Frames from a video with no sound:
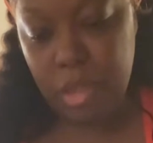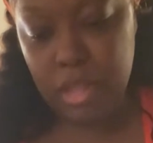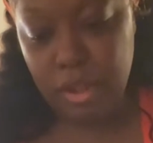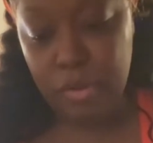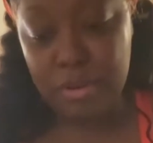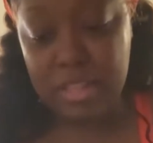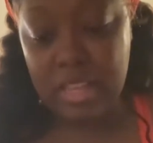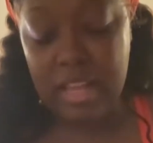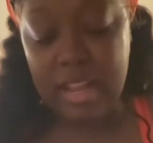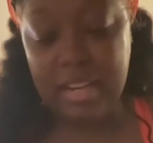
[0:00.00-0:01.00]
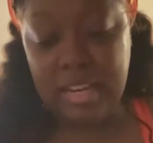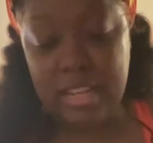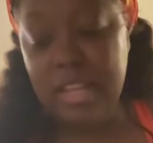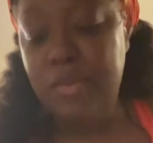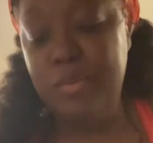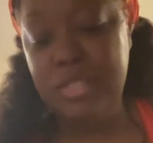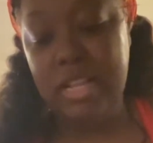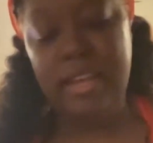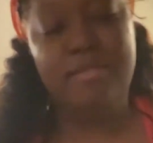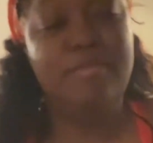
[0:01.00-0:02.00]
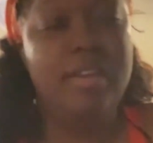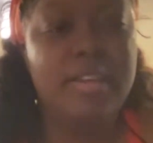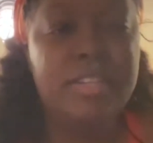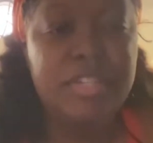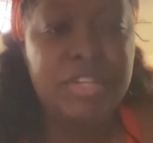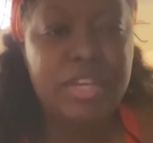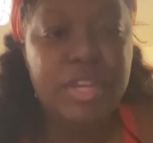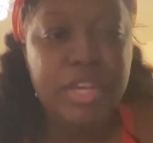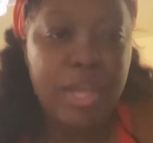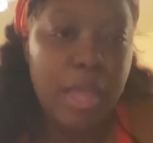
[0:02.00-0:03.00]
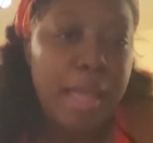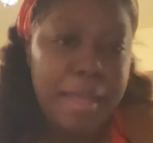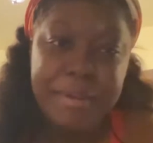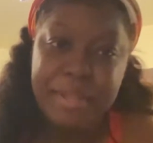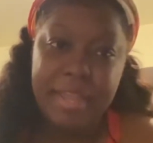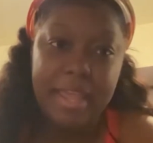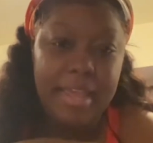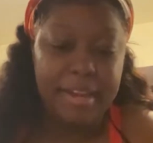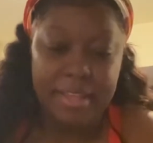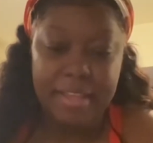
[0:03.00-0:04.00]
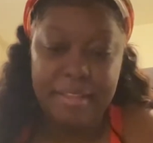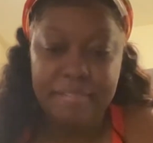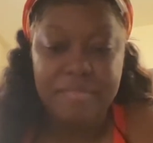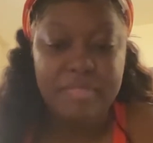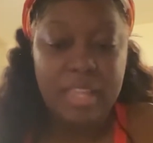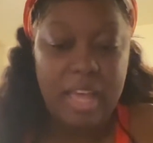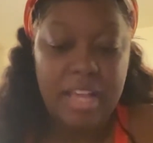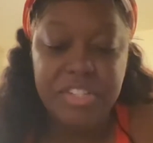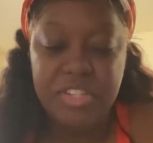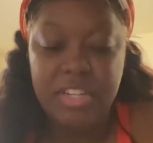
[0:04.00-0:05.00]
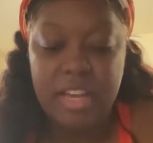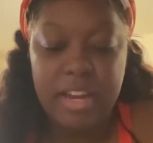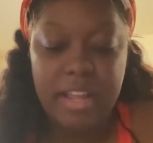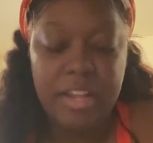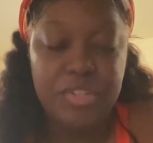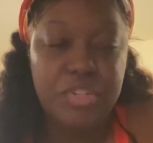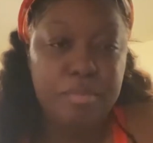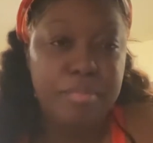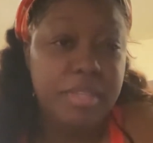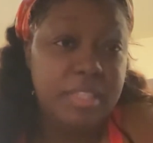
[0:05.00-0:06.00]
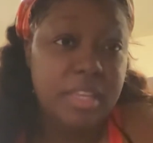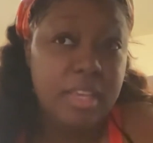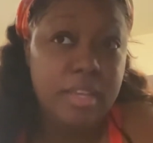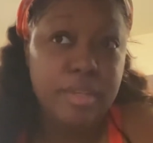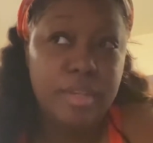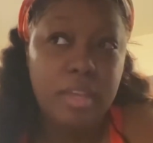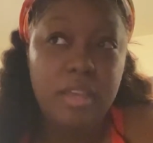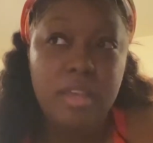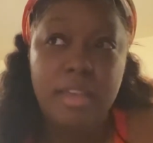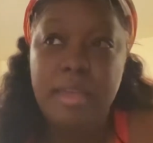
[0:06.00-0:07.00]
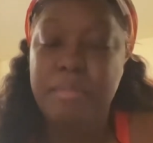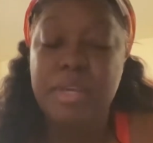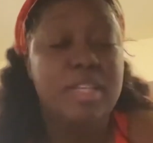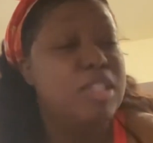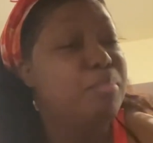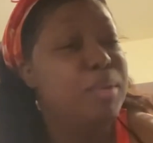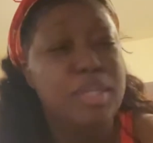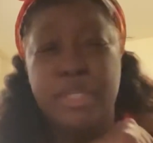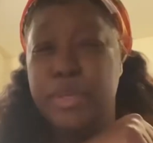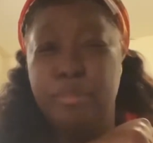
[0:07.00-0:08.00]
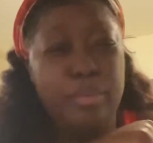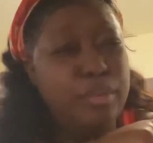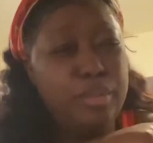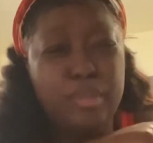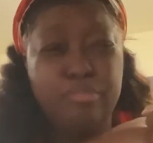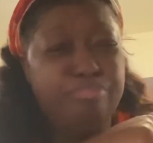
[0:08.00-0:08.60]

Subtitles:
the only thing I needed was like ranch. They had it. I should have got an extra biscuit because the biscuit was